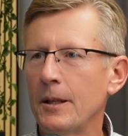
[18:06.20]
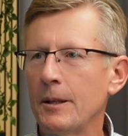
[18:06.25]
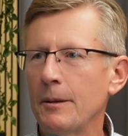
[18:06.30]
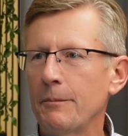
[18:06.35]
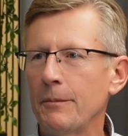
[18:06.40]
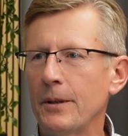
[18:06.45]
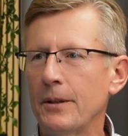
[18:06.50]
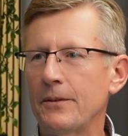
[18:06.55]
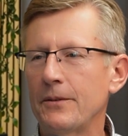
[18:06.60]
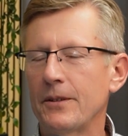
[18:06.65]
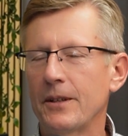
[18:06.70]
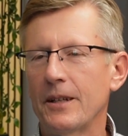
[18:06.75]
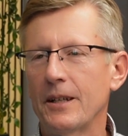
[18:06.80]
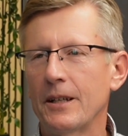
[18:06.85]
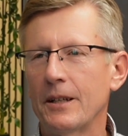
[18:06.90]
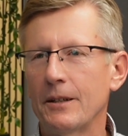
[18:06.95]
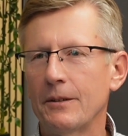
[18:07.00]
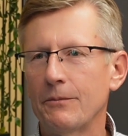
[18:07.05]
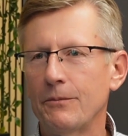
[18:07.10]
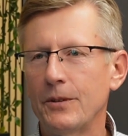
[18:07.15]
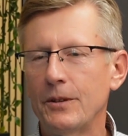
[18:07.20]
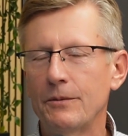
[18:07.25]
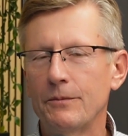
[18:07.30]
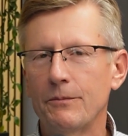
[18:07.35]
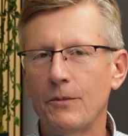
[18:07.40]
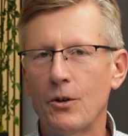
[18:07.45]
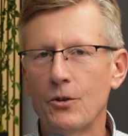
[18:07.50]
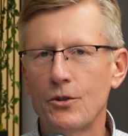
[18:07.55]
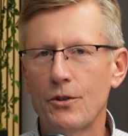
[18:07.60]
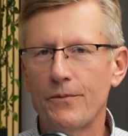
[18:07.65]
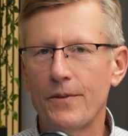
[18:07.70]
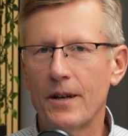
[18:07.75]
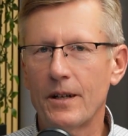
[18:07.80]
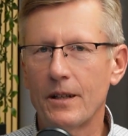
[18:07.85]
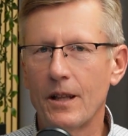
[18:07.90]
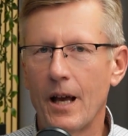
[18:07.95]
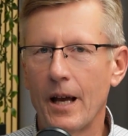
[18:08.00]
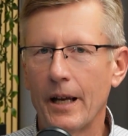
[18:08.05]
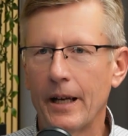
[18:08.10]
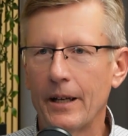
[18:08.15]
But most of our
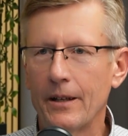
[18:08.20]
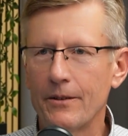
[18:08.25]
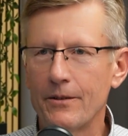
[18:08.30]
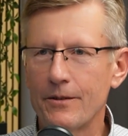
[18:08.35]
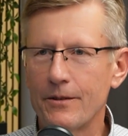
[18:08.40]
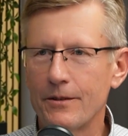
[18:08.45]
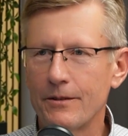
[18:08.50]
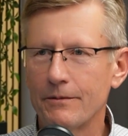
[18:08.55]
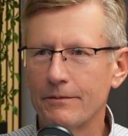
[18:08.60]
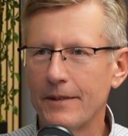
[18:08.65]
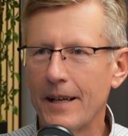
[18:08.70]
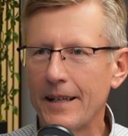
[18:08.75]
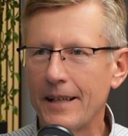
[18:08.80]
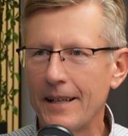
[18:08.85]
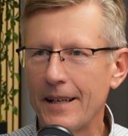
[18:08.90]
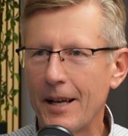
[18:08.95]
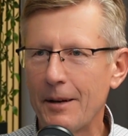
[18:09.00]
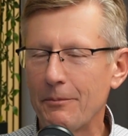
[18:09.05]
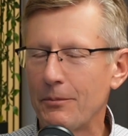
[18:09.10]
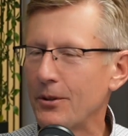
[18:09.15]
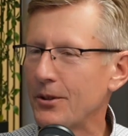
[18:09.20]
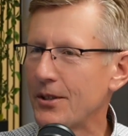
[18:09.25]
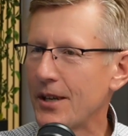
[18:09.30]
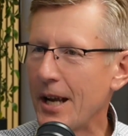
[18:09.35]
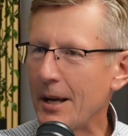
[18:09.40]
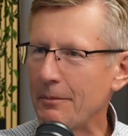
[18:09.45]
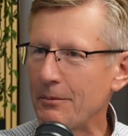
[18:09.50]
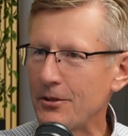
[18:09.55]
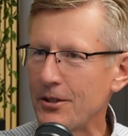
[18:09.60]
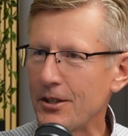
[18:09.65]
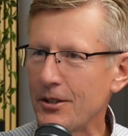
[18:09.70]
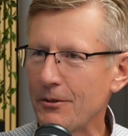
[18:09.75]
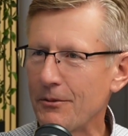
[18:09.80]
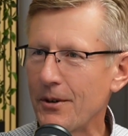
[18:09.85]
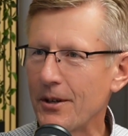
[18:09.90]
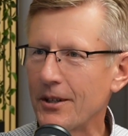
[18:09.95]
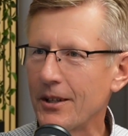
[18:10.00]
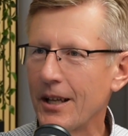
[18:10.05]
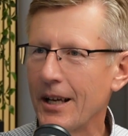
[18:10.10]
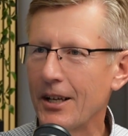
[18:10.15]
clients, 99.9% of
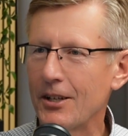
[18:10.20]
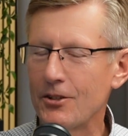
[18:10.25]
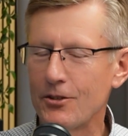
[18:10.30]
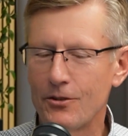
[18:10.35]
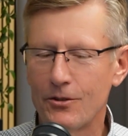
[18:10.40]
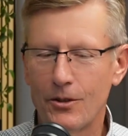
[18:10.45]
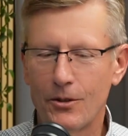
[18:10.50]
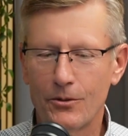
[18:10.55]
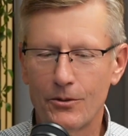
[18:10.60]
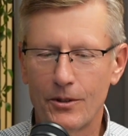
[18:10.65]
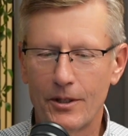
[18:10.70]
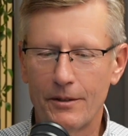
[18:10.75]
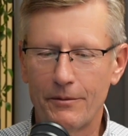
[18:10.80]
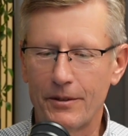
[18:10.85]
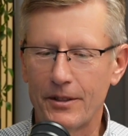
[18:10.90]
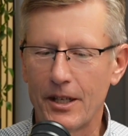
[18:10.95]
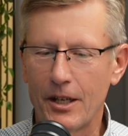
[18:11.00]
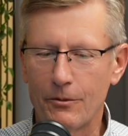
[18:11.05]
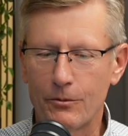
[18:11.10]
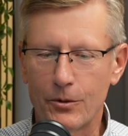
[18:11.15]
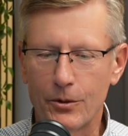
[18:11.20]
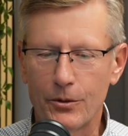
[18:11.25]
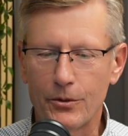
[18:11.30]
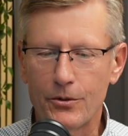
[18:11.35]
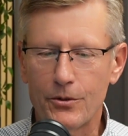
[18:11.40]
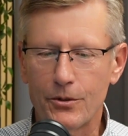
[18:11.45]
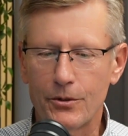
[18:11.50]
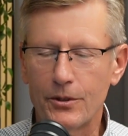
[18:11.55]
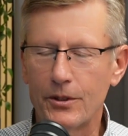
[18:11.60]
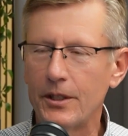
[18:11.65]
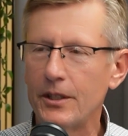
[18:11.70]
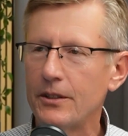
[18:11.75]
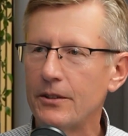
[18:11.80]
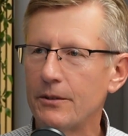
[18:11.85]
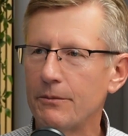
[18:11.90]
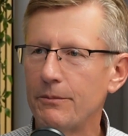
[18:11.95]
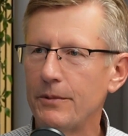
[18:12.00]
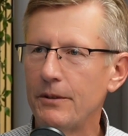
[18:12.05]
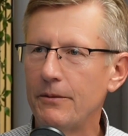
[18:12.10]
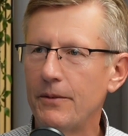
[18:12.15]
our clients don't live in that world. So you need
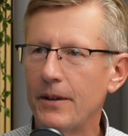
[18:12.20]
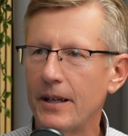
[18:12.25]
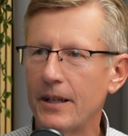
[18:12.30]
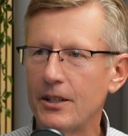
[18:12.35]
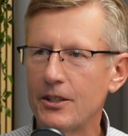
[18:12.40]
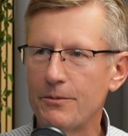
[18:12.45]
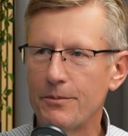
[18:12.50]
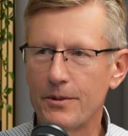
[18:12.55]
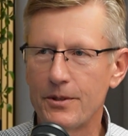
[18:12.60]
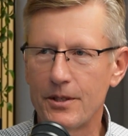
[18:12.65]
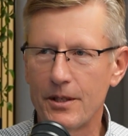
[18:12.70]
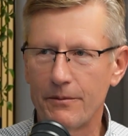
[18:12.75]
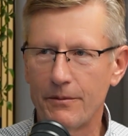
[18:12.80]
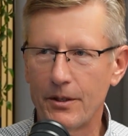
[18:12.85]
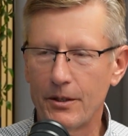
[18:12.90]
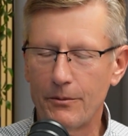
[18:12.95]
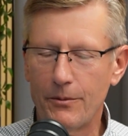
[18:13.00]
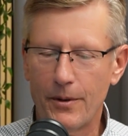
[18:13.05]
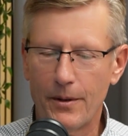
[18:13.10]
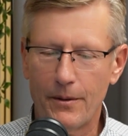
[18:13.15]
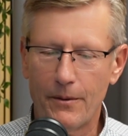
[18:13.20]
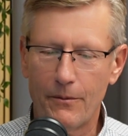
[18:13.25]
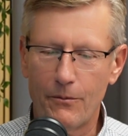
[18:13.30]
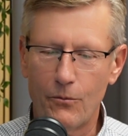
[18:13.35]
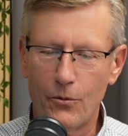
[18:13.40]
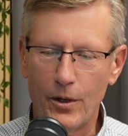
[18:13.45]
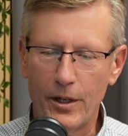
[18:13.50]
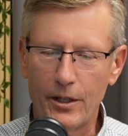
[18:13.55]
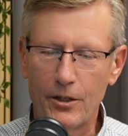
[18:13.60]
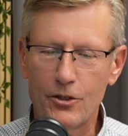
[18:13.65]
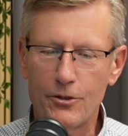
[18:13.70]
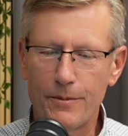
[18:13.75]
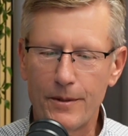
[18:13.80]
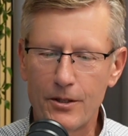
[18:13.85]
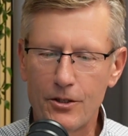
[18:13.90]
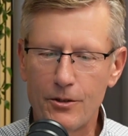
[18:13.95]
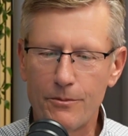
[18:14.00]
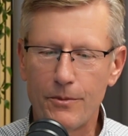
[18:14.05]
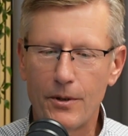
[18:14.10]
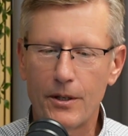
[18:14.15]
to be very specific with where you
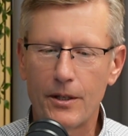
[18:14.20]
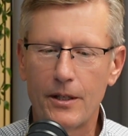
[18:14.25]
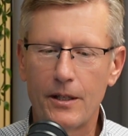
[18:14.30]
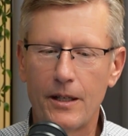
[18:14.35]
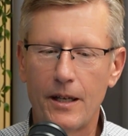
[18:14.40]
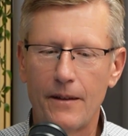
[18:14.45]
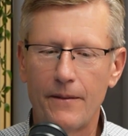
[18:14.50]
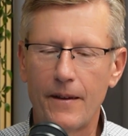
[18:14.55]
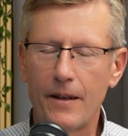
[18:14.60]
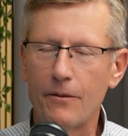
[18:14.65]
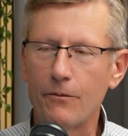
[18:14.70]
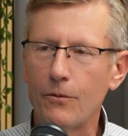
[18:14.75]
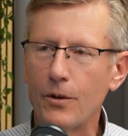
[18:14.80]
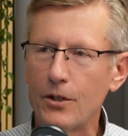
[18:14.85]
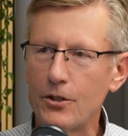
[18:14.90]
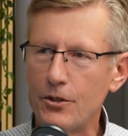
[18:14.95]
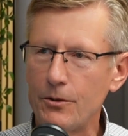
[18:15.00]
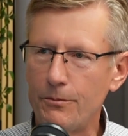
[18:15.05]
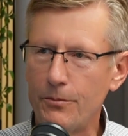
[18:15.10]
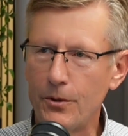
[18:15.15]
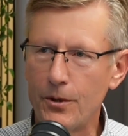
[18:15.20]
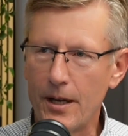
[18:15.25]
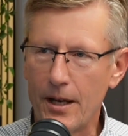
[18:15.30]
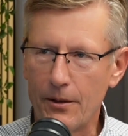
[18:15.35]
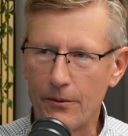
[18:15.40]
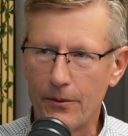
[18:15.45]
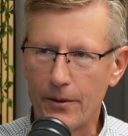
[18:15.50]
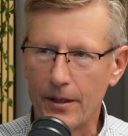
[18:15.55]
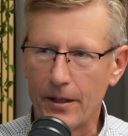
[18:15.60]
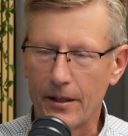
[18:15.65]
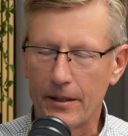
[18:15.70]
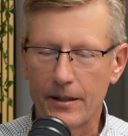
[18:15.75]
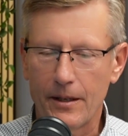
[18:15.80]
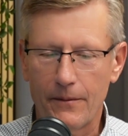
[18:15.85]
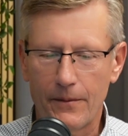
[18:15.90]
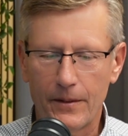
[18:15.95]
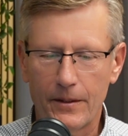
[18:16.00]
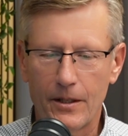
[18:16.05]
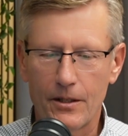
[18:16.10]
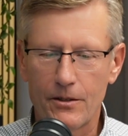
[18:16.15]
spend your money and then what you put out there. And I
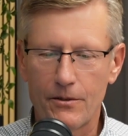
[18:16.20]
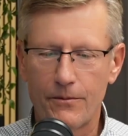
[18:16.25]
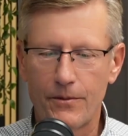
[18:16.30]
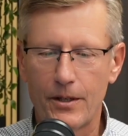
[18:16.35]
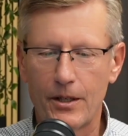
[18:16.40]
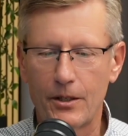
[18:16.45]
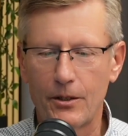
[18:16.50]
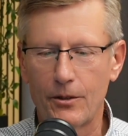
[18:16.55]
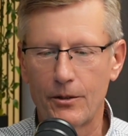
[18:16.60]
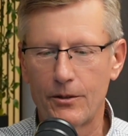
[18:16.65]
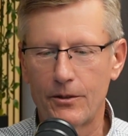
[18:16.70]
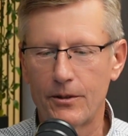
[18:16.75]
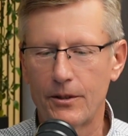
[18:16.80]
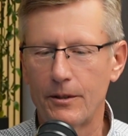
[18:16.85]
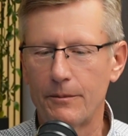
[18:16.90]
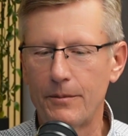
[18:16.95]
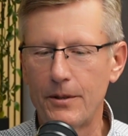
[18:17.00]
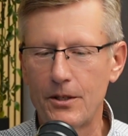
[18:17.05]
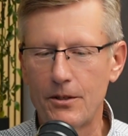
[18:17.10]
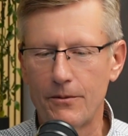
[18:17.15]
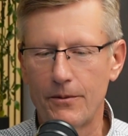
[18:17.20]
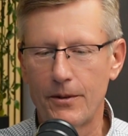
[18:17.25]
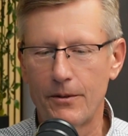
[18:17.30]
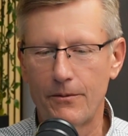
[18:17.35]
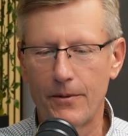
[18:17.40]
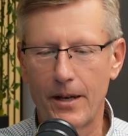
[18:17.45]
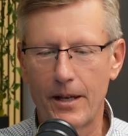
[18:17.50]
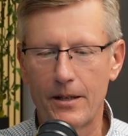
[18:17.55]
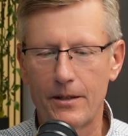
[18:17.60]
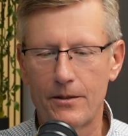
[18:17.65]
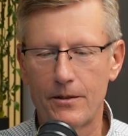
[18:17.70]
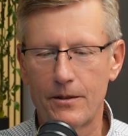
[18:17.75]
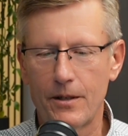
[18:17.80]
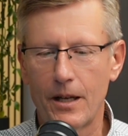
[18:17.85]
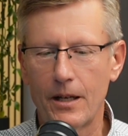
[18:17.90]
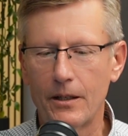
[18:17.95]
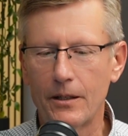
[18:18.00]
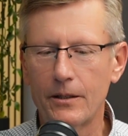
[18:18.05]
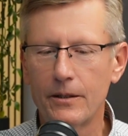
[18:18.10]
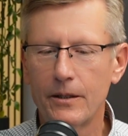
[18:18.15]
think that's a very good piece of advice,
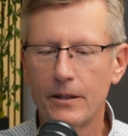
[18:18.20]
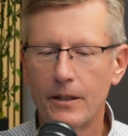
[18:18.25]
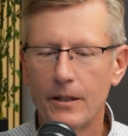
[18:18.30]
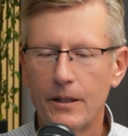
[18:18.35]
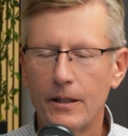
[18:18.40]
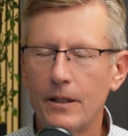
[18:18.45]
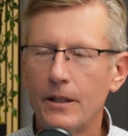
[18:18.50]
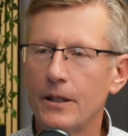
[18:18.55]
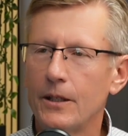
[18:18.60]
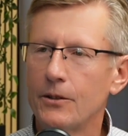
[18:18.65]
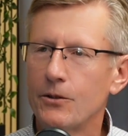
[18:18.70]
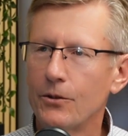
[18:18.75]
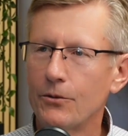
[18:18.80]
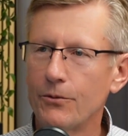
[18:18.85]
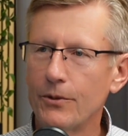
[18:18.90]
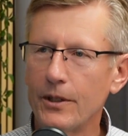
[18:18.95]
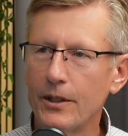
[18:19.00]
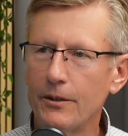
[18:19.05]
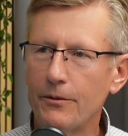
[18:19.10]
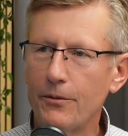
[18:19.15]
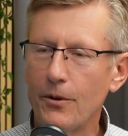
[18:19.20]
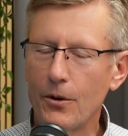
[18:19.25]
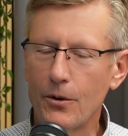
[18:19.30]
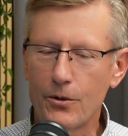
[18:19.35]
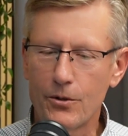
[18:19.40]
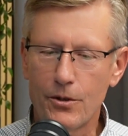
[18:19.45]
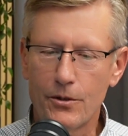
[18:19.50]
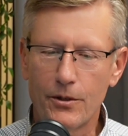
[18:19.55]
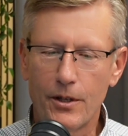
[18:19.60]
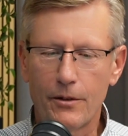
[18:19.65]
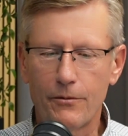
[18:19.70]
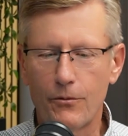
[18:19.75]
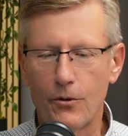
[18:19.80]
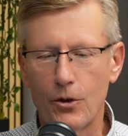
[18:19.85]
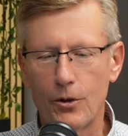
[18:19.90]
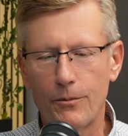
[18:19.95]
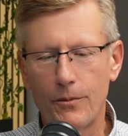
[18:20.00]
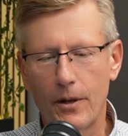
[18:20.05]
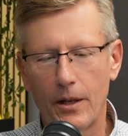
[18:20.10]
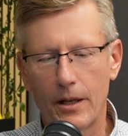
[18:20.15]
Tyler, to really focus on that
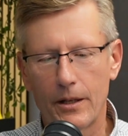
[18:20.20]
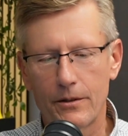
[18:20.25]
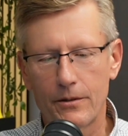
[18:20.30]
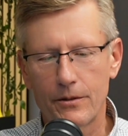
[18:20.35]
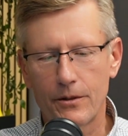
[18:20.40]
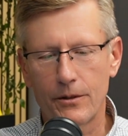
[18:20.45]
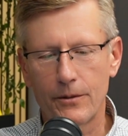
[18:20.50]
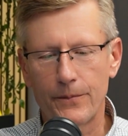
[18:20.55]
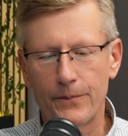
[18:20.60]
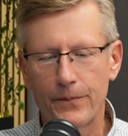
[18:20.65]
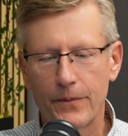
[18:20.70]
formula. So